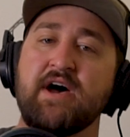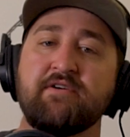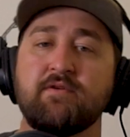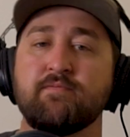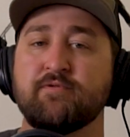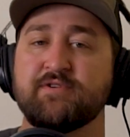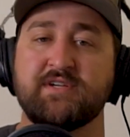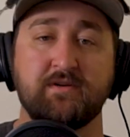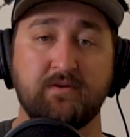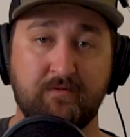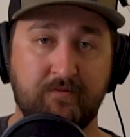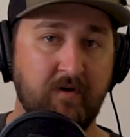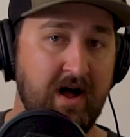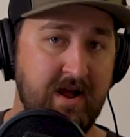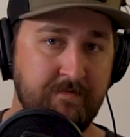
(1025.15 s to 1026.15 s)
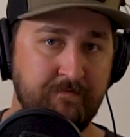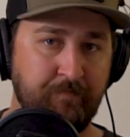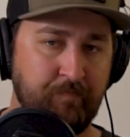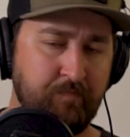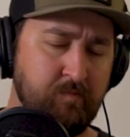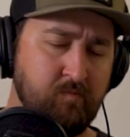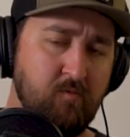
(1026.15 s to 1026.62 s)
how you present your fly,
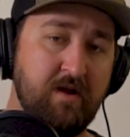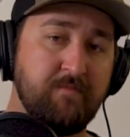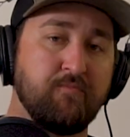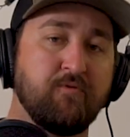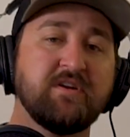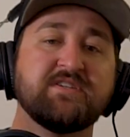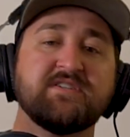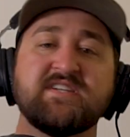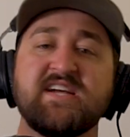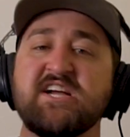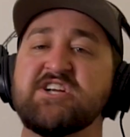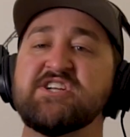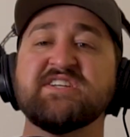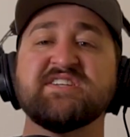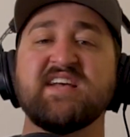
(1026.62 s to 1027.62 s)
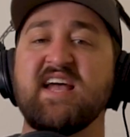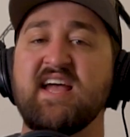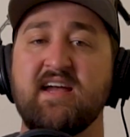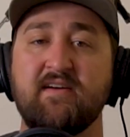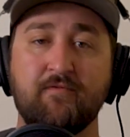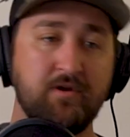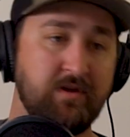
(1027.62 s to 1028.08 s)
right? Presentation is
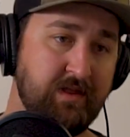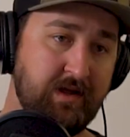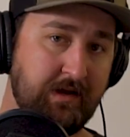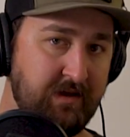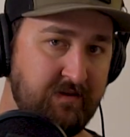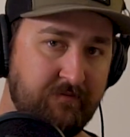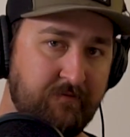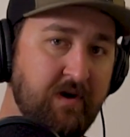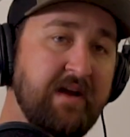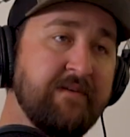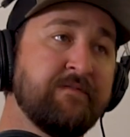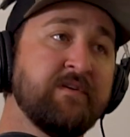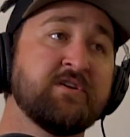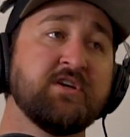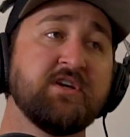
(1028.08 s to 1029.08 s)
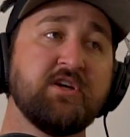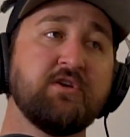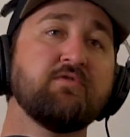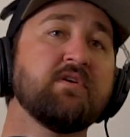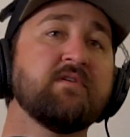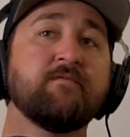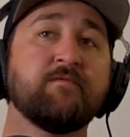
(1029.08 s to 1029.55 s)
everything in fly fishing.
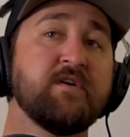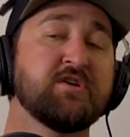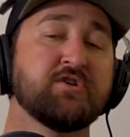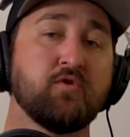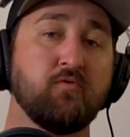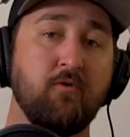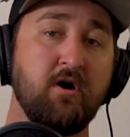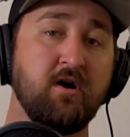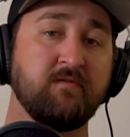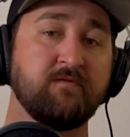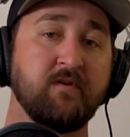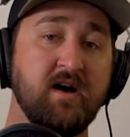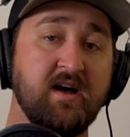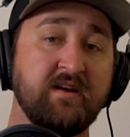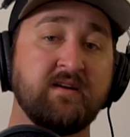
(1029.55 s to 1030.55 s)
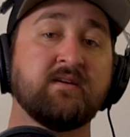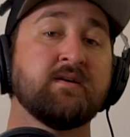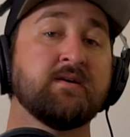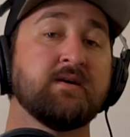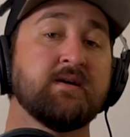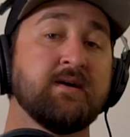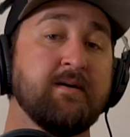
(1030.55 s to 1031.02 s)
You can fish the wrong fly,
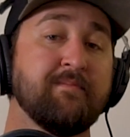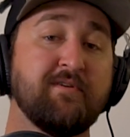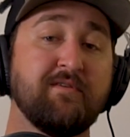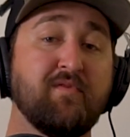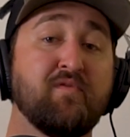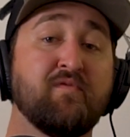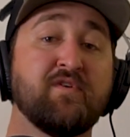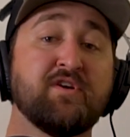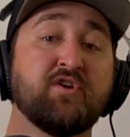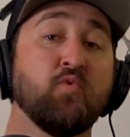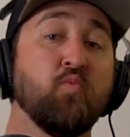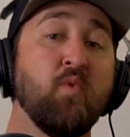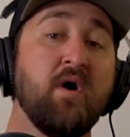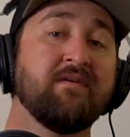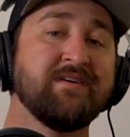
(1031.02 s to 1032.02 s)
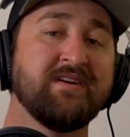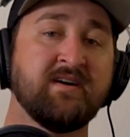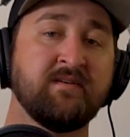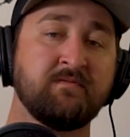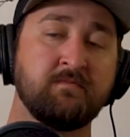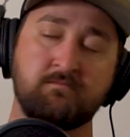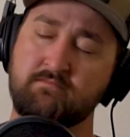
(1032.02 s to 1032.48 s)
but if you fish it well
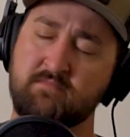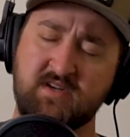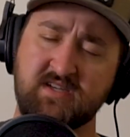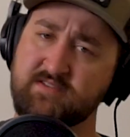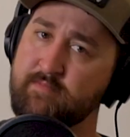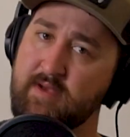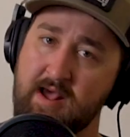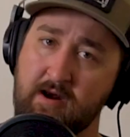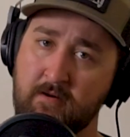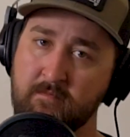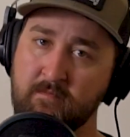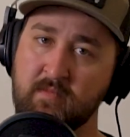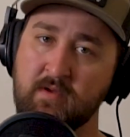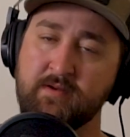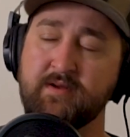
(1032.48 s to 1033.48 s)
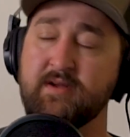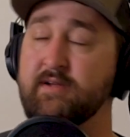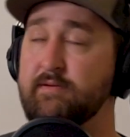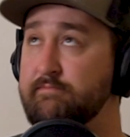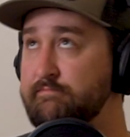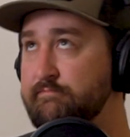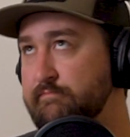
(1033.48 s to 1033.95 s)
enough, it doesn't matter
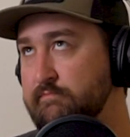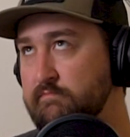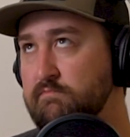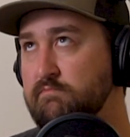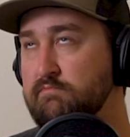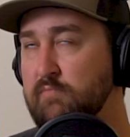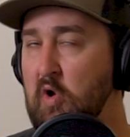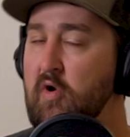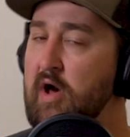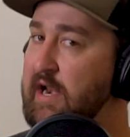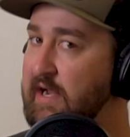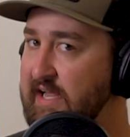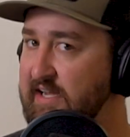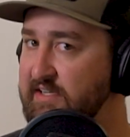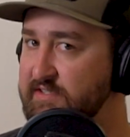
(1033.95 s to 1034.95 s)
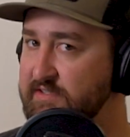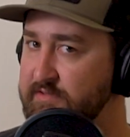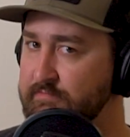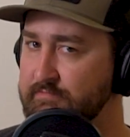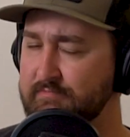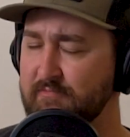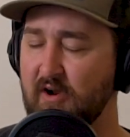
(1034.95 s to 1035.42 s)
in a lot of
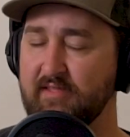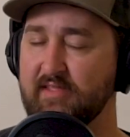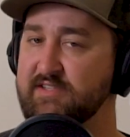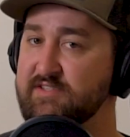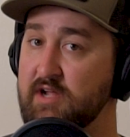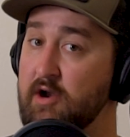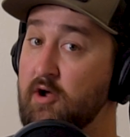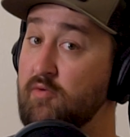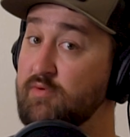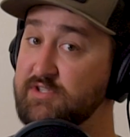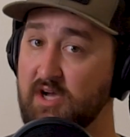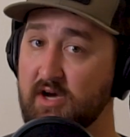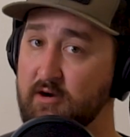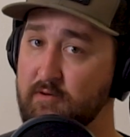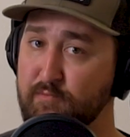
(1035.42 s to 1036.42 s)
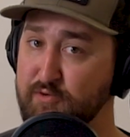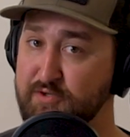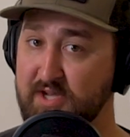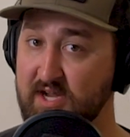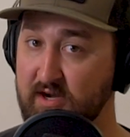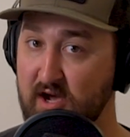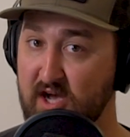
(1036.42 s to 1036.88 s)
cases, right? That's not always one hundred
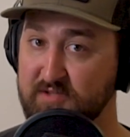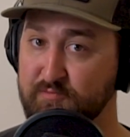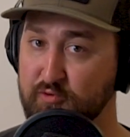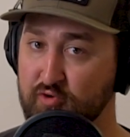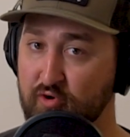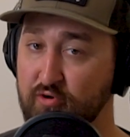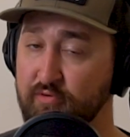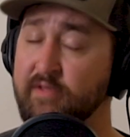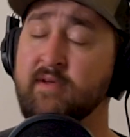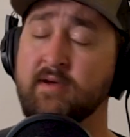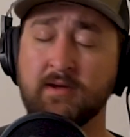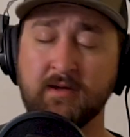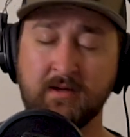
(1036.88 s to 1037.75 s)
percent gospel truth,